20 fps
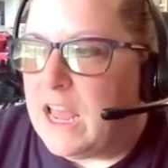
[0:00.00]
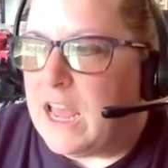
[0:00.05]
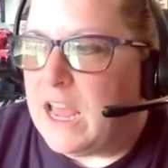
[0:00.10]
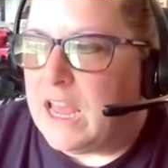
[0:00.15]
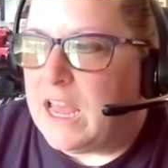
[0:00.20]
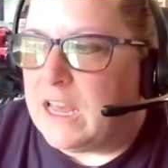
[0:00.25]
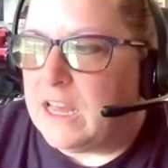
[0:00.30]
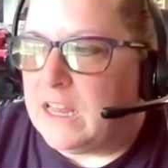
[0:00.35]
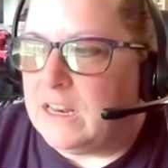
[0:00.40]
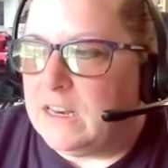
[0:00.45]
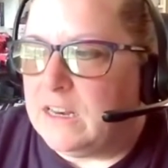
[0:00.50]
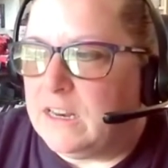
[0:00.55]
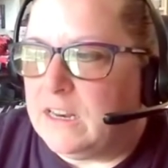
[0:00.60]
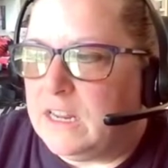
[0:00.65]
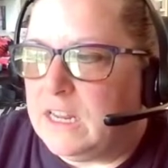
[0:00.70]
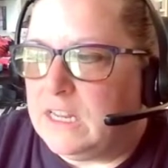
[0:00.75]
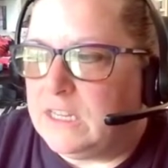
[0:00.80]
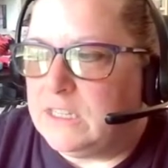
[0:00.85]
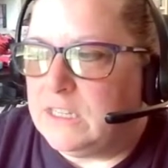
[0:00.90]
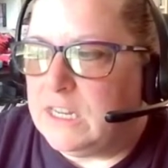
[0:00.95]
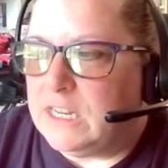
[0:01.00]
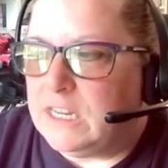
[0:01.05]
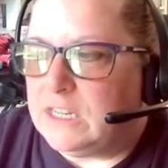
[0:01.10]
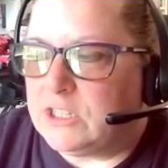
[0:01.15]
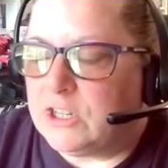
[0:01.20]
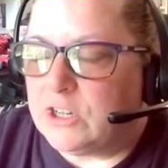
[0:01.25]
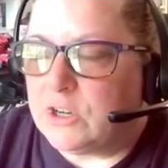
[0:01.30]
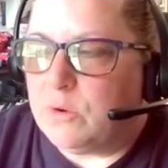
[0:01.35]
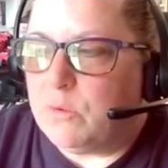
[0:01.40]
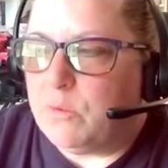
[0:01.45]
And he
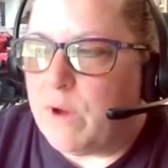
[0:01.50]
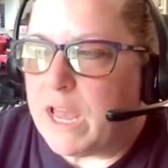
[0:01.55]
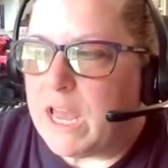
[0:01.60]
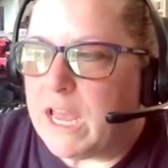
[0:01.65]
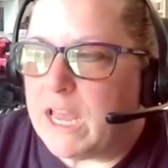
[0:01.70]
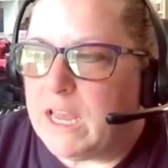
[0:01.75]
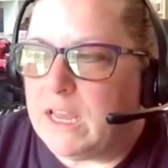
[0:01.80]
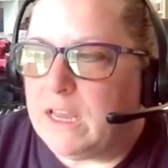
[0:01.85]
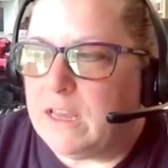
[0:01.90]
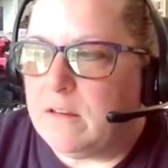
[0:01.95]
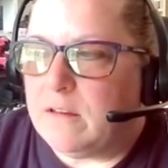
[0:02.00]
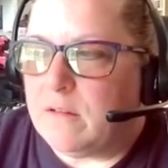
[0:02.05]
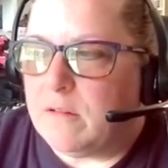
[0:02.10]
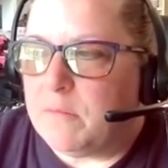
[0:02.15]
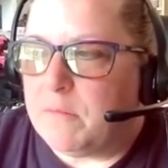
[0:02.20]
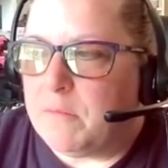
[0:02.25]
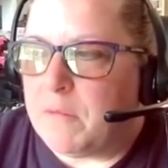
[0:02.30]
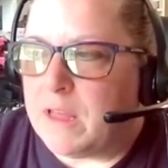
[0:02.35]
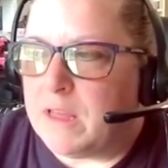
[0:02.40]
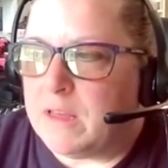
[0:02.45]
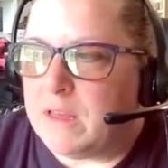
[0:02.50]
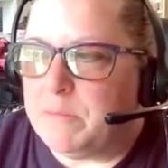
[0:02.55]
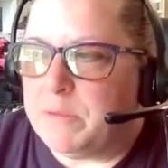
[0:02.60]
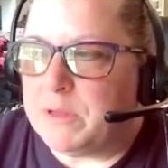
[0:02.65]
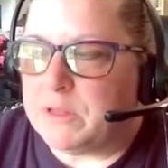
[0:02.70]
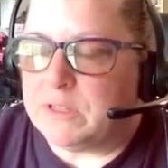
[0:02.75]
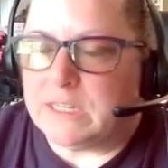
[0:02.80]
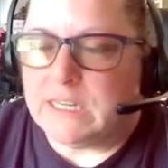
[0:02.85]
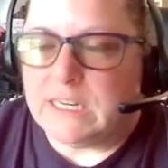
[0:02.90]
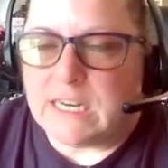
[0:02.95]
took away my
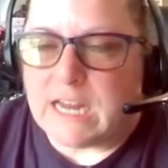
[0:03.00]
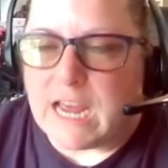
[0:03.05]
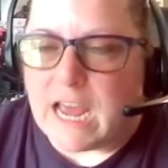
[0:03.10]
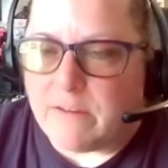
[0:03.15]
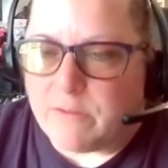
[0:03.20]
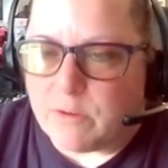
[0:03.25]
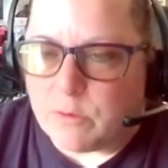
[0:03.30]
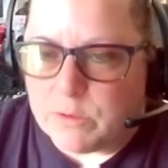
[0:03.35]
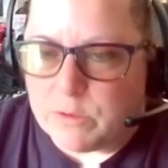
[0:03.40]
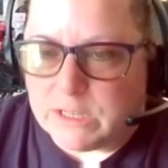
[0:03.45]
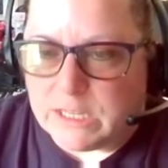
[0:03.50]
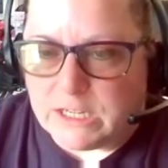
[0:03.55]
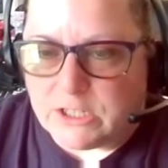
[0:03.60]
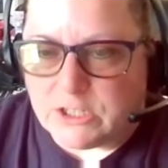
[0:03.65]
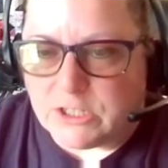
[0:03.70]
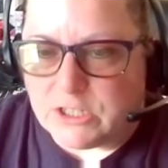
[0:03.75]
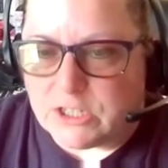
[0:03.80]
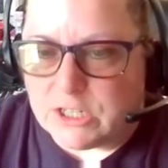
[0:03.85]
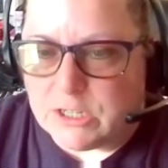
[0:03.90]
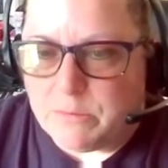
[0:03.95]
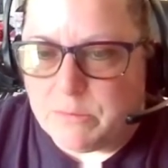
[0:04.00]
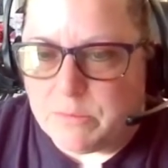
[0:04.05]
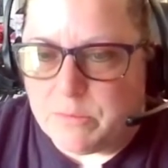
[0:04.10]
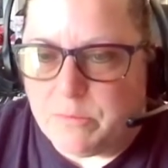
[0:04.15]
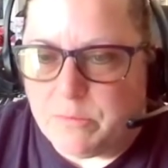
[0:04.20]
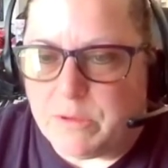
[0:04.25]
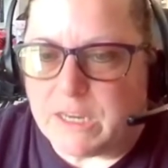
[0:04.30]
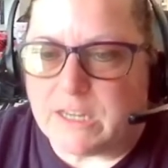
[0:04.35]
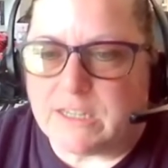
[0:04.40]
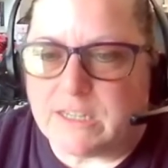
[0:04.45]
ability to have a relationship,
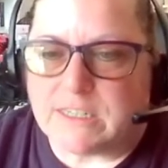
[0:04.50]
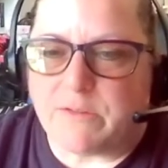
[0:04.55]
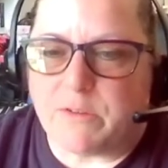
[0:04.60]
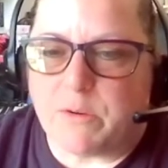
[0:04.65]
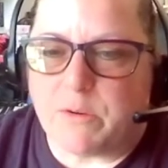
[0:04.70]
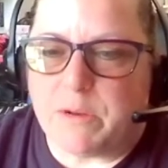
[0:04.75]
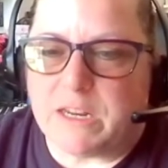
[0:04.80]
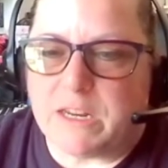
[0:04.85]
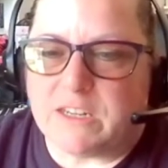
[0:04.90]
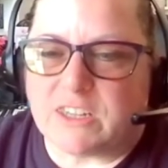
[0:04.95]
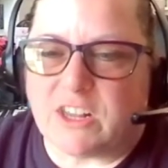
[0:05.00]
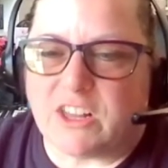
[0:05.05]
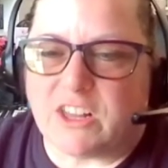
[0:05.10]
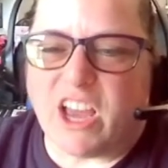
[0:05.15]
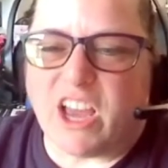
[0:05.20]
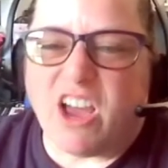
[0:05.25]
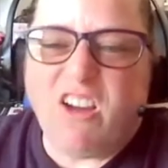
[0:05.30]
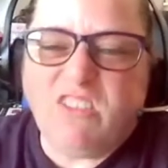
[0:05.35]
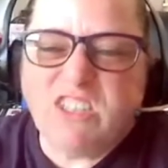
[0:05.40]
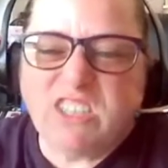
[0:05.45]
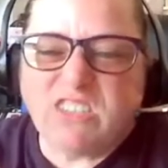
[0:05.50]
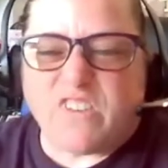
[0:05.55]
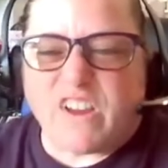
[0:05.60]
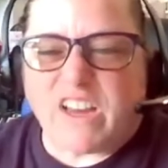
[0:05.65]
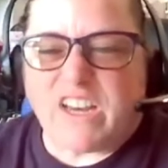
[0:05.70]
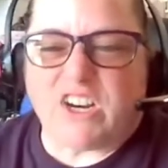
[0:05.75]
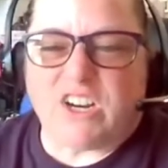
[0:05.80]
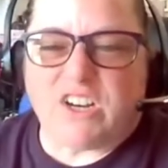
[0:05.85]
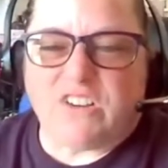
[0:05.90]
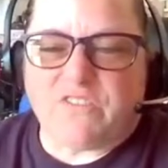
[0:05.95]
because everybody is like, oh, just
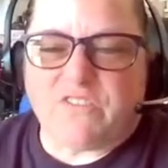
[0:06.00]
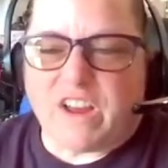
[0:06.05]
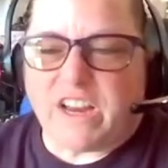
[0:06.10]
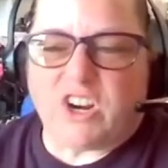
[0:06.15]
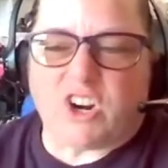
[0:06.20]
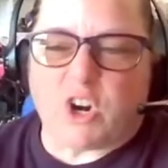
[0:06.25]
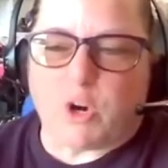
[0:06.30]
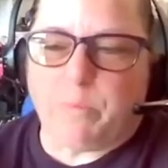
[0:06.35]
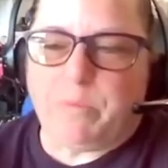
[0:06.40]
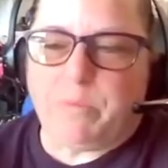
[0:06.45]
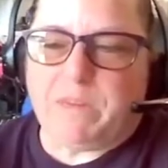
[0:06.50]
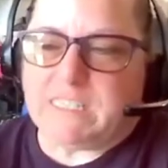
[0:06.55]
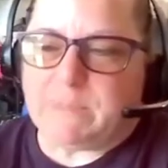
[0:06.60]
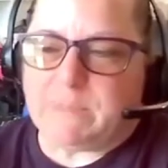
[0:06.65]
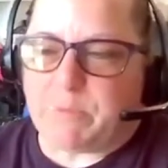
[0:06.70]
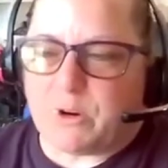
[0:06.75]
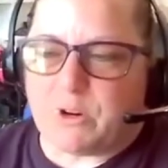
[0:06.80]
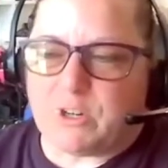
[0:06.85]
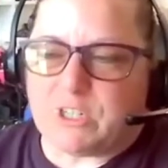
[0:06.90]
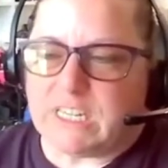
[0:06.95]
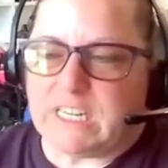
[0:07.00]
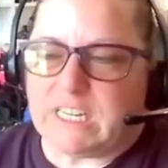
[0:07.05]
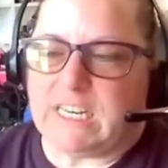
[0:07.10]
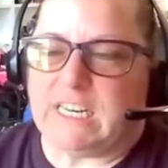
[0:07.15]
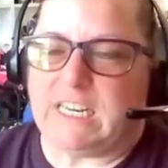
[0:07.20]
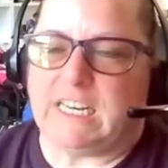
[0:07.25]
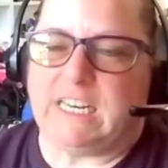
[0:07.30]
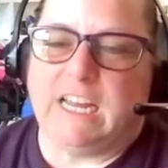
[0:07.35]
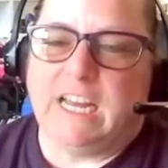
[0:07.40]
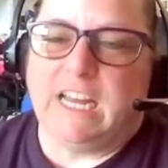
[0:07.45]
find a herpes person
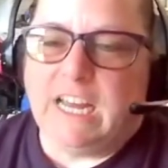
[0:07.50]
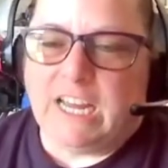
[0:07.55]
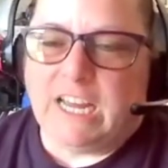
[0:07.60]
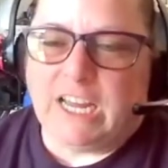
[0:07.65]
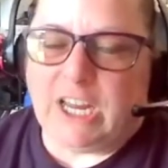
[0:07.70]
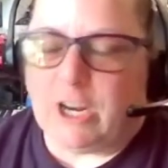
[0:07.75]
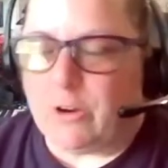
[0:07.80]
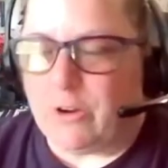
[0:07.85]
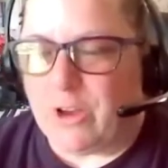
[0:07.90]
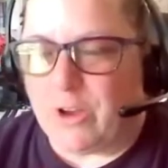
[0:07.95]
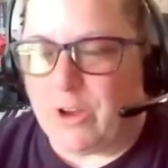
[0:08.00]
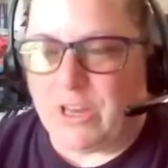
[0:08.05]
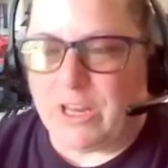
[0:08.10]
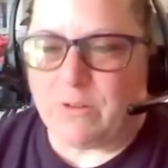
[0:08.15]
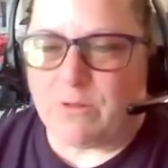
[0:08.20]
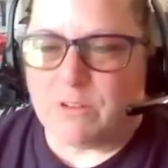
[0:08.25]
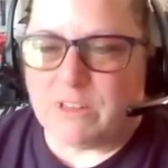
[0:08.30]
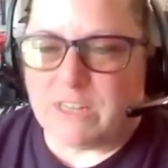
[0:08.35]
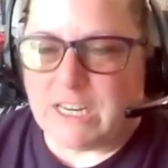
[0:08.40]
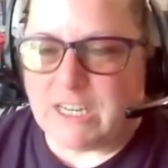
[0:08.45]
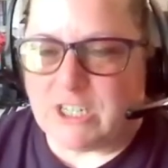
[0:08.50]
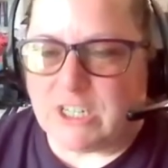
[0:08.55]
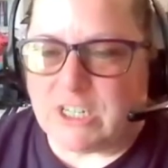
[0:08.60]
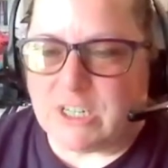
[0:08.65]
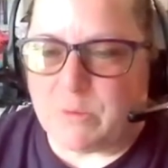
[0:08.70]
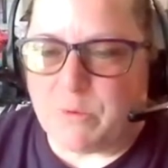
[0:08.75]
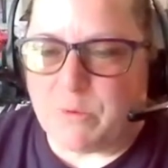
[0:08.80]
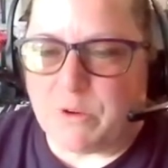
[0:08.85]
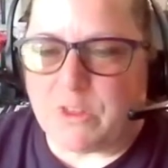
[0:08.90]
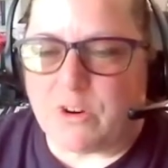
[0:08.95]
and, go get a
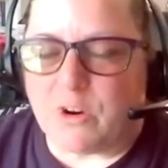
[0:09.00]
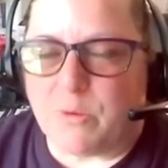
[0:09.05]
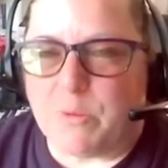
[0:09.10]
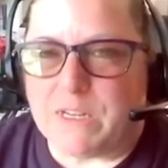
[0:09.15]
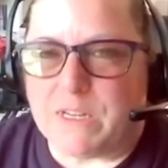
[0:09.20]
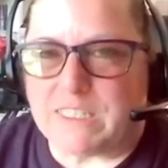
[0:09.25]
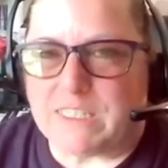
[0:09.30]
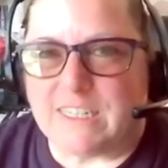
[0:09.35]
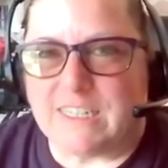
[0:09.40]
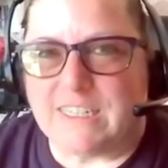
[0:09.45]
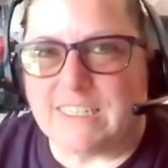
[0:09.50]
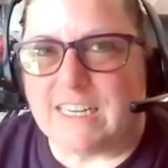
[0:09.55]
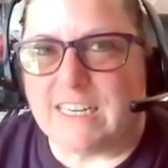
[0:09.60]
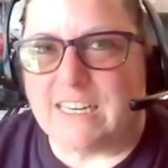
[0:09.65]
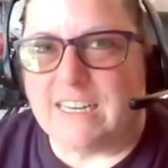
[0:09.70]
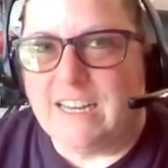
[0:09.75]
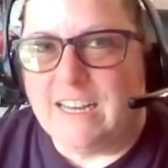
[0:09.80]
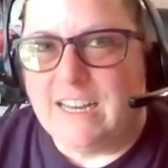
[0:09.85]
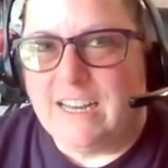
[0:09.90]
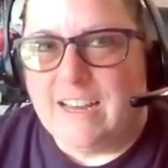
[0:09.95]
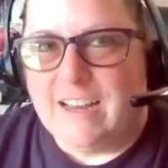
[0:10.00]
relationship with herpes. And I said,